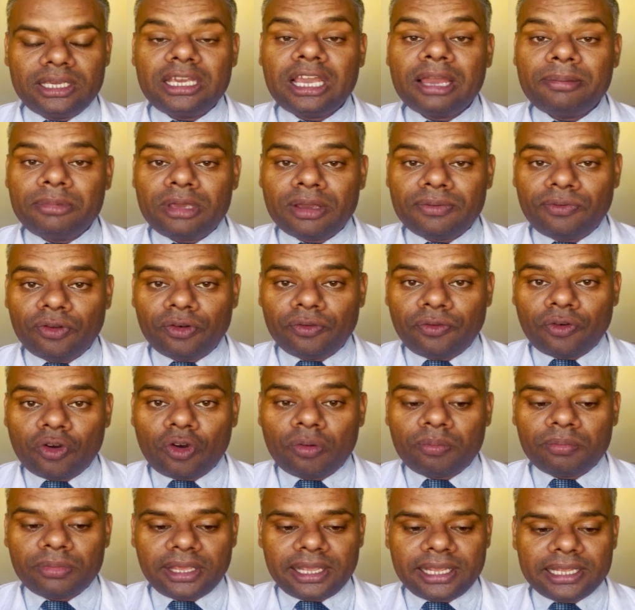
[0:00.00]
EMA full
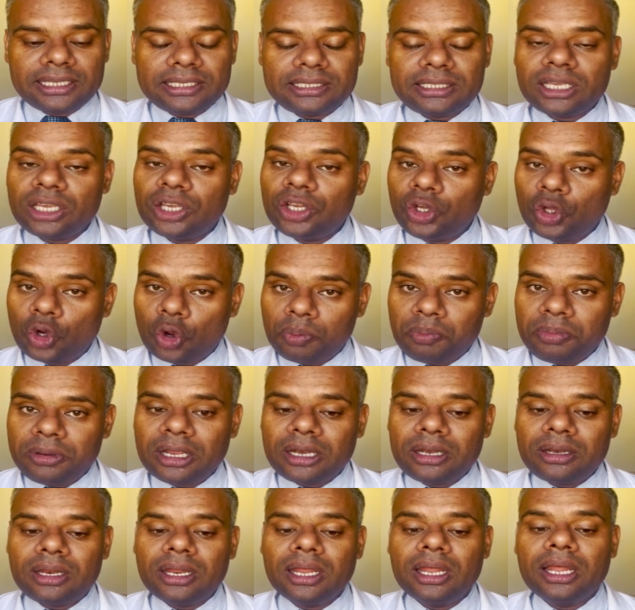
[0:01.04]
form is
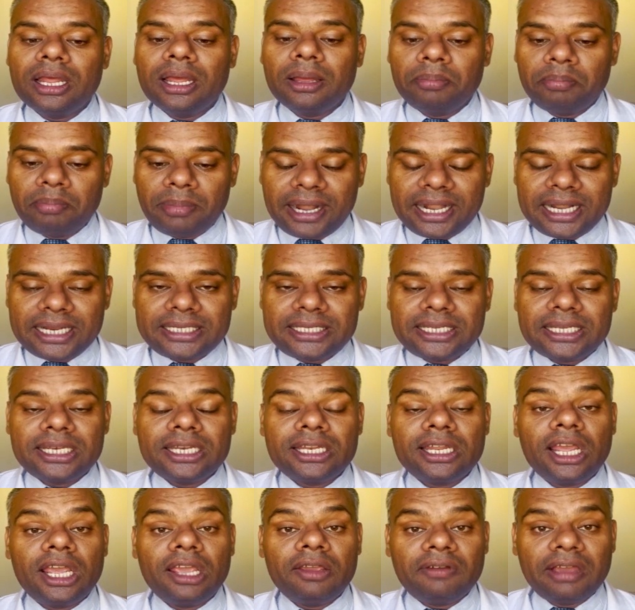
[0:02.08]
European
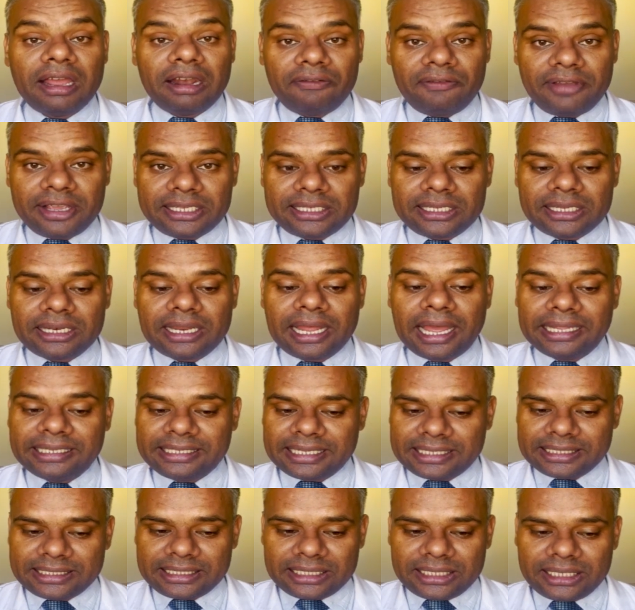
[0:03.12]
Medicine Evaluation
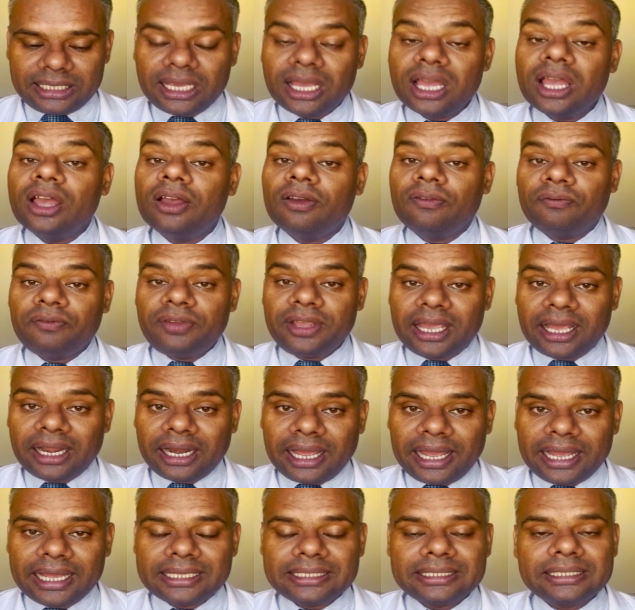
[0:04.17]
Agency,
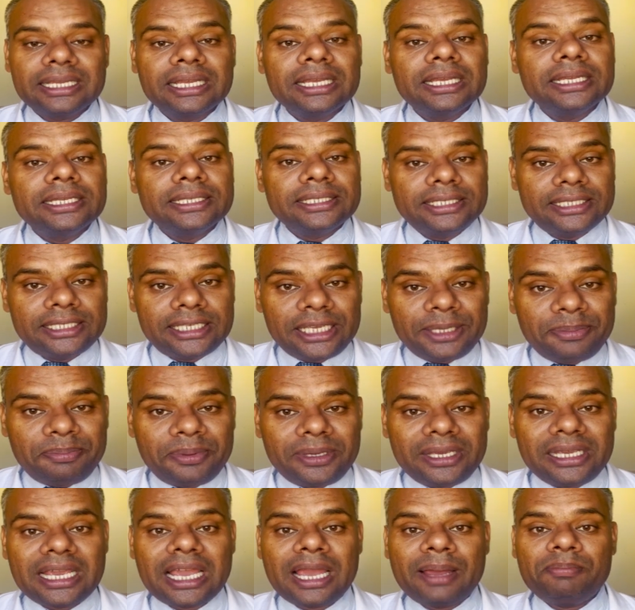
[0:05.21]
whereas
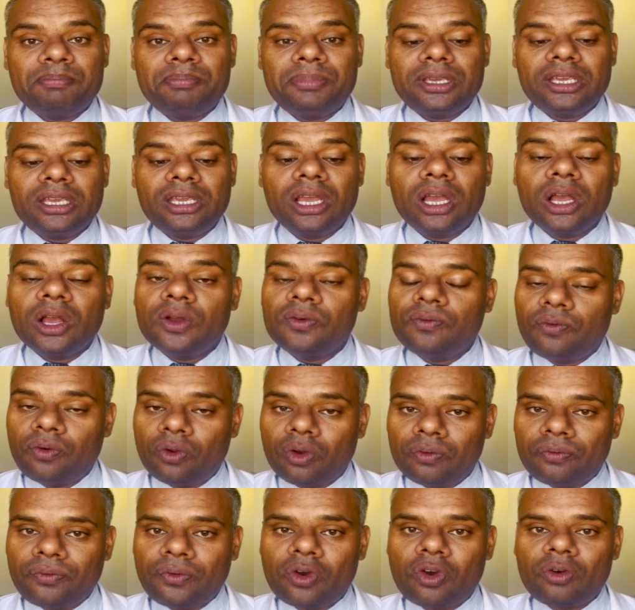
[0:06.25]
CPMP
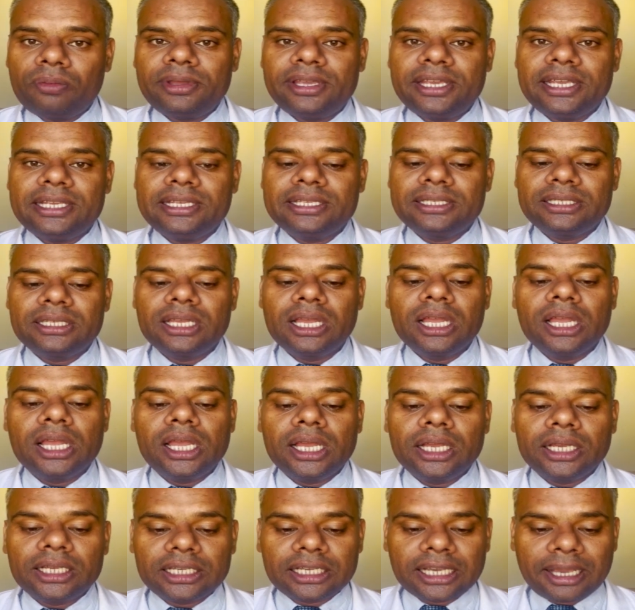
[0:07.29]
full form is
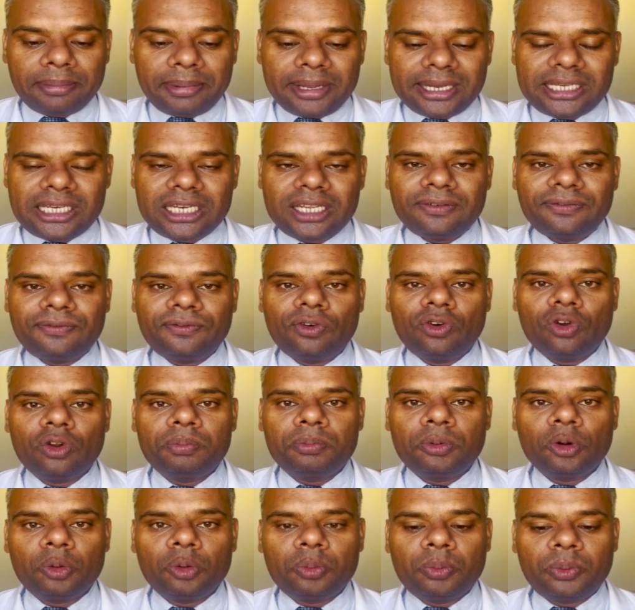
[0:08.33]
Committee for
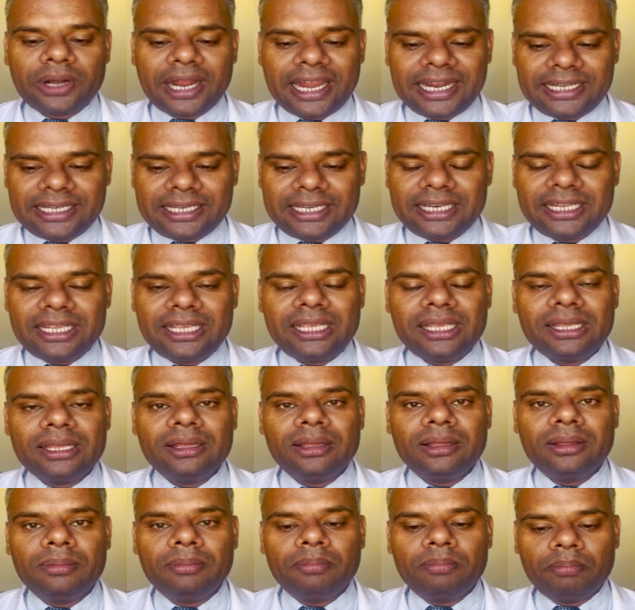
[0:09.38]
Proprietary
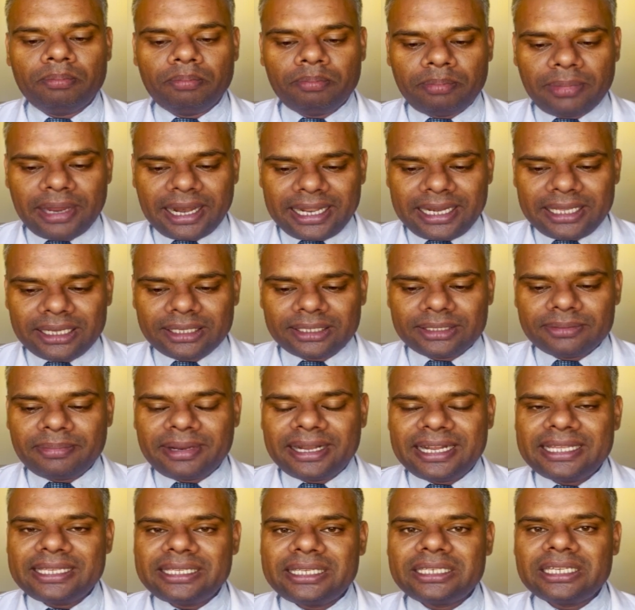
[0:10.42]

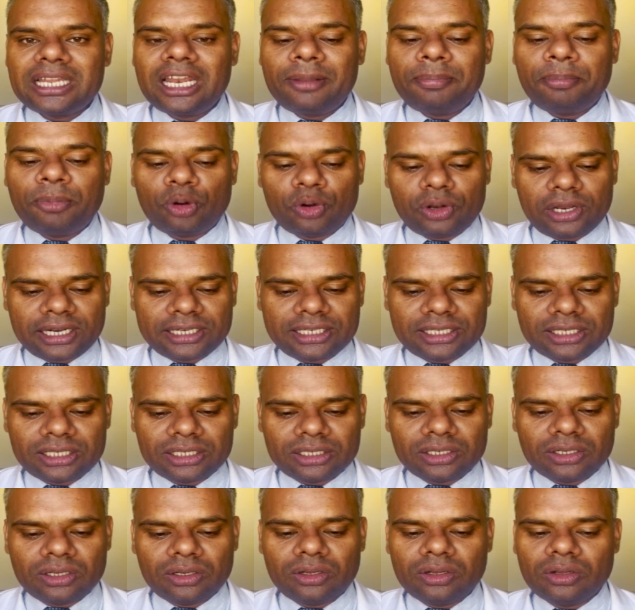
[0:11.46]
Medicinal
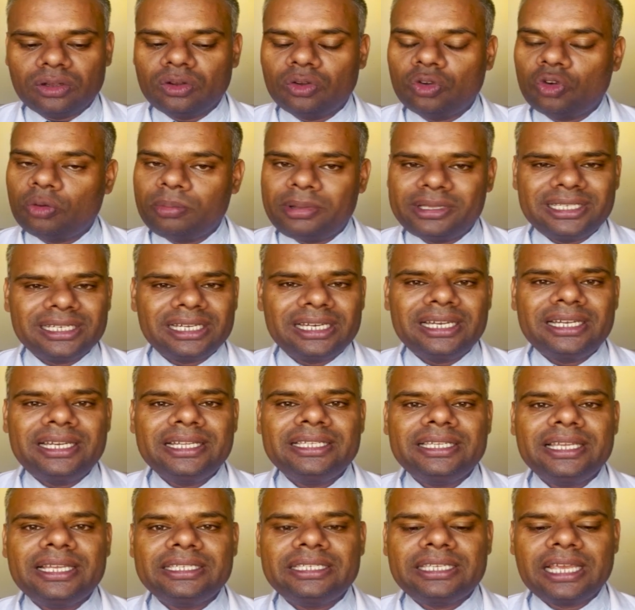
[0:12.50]
Products, or basically it
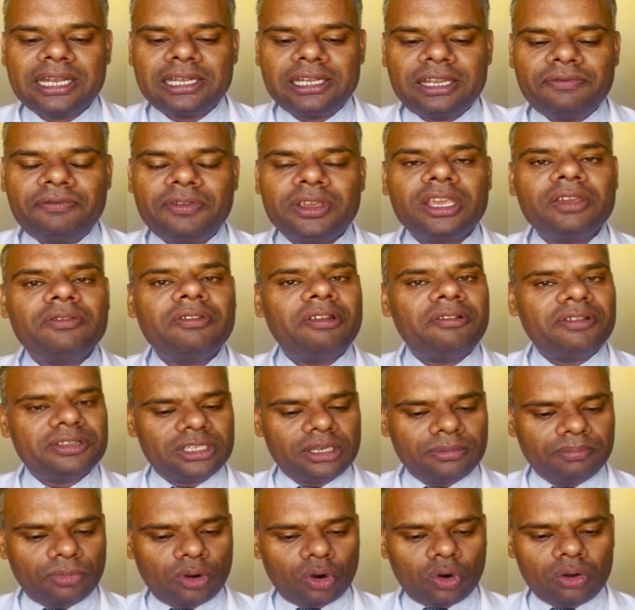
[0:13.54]
is a scientific
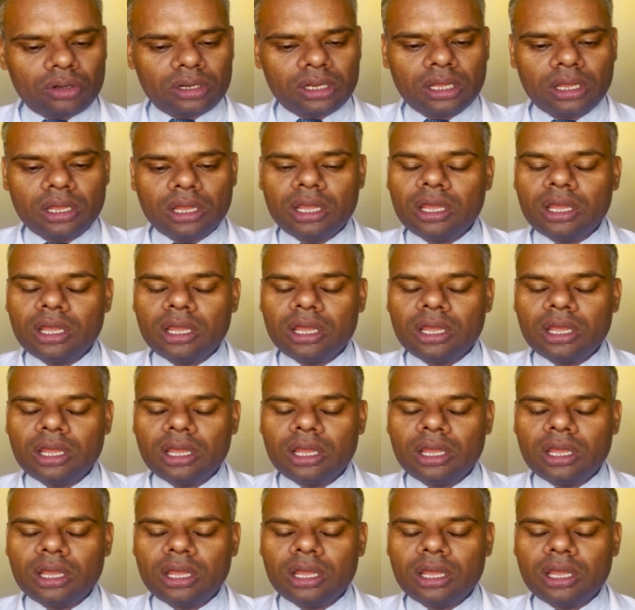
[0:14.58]
evaluation board,